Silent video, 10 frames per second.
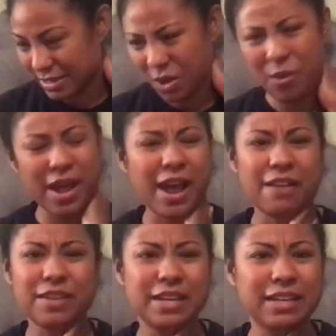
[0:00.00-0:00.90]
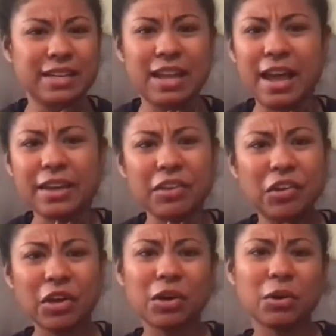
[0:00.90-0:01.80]
don't have any, like, you
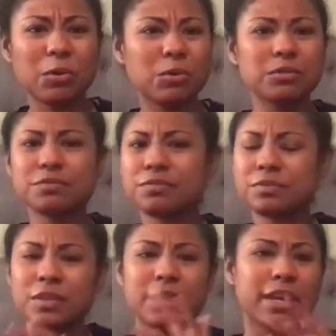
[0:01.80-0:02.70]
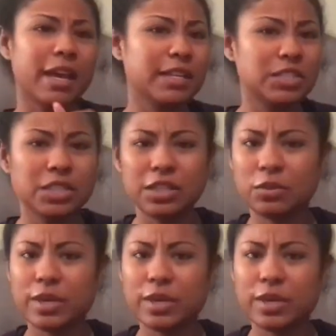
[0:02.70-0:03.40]
know, catchy